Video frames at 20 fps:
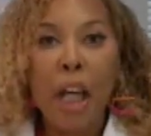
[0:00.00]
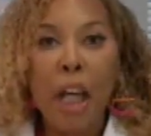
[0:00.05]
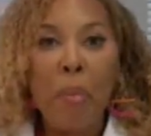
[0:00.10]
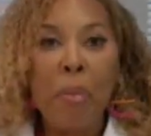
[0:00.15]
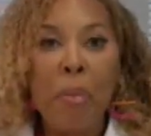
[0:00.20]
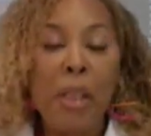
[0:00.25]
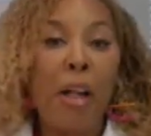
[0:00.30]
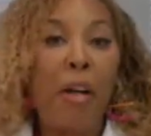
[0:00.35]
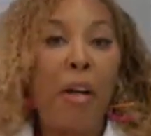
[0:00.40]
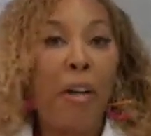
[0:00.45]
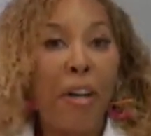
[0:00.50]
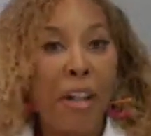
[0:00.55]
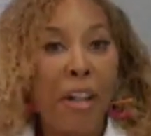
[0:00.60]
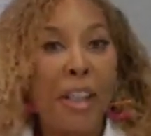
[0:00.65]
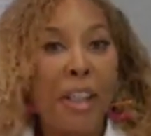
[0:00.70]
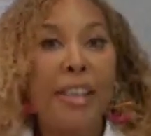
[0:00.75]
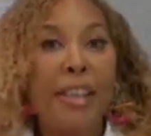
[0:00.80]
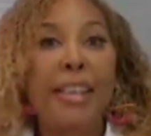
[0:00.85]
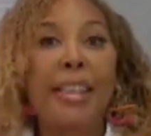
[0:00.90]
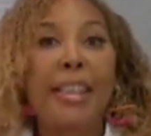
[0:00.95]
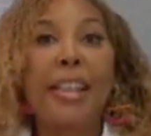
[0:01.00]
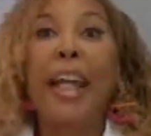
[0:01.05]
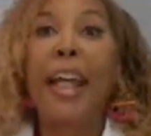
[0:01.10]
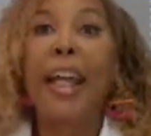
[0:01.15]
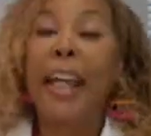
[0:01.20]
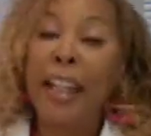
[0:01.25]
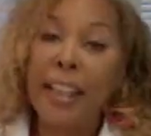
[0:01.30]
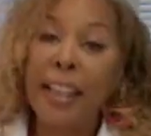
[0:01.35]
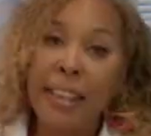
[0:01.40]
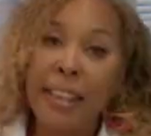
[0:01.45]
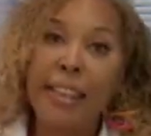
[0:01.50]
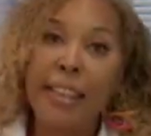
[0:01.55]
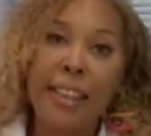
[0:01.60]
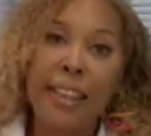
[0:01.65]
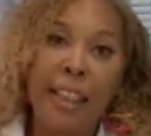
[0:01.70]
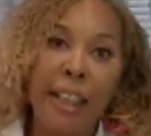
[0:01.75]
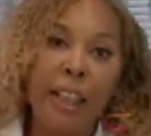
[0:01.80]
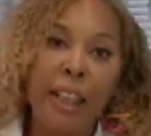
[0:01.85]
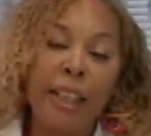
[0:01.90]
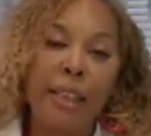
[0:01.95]
I'm an artist and a
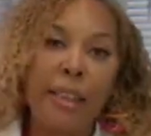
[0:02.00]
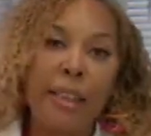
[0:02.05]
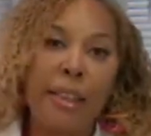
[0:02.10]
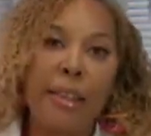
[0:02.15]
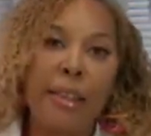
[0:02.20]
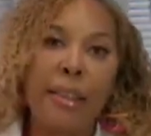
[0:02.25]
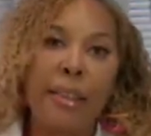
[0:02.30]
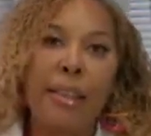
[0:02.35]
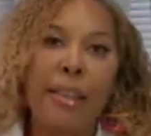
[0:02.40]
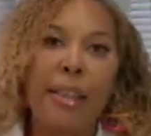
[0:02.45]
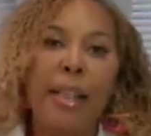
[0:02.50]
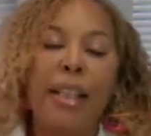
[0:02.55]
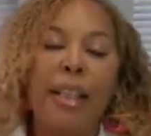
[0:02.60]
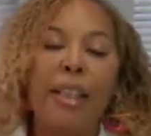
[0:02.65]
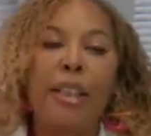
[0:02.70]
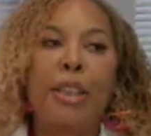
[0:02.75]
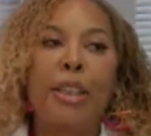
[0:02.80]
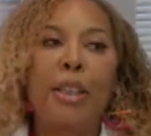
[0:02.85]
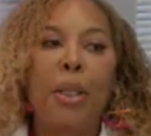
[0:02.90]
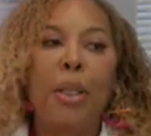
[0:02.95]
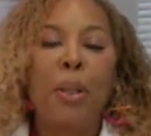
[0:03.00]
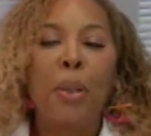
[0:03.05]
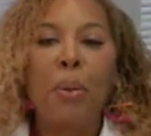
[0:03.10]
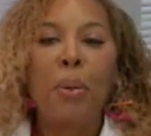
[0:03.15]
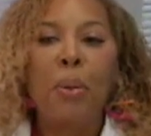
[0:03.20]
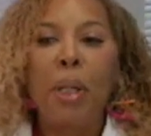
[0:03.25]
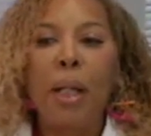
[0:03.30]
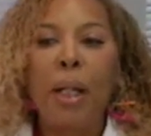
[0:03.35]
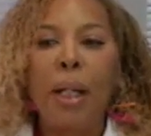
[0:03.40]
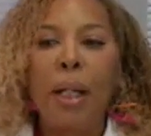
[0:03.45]
scientist. So